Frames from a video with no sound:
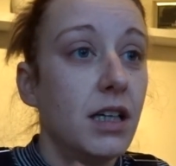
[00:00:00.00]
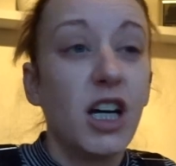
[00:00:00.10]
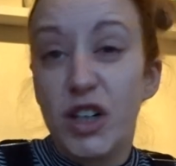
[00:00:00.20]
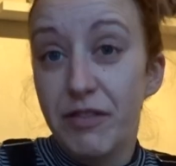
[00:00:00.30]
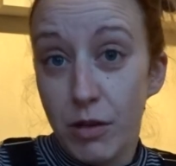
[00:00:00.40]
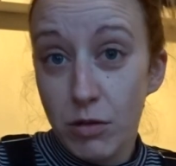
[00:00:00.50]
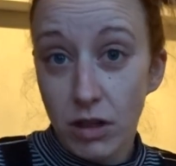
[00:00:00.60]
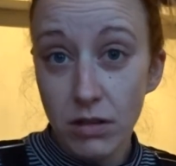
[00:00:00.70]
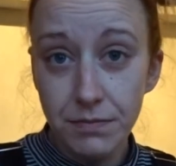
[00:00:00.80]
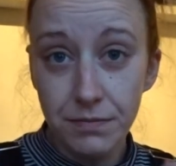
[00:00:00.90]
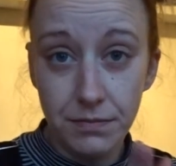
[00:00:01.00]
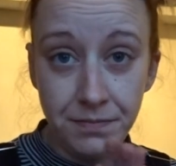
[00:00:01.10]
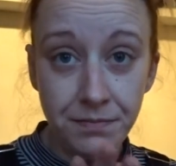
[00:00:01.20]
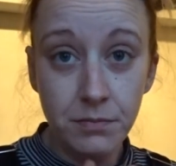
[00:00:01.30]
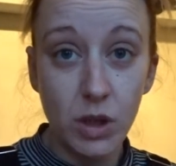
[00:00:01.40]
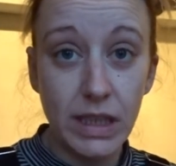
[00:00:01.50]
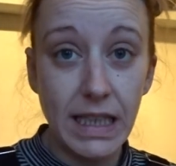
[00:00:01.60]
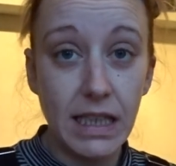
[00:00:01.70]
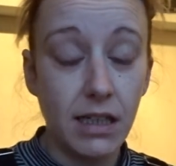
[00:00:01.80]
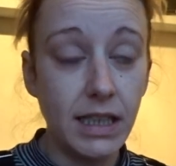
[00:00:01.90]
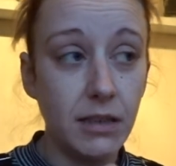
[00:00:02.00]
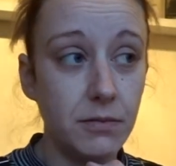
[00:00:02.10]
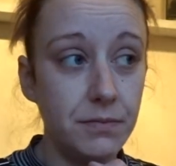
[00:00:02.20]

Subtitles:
a phone call Monday night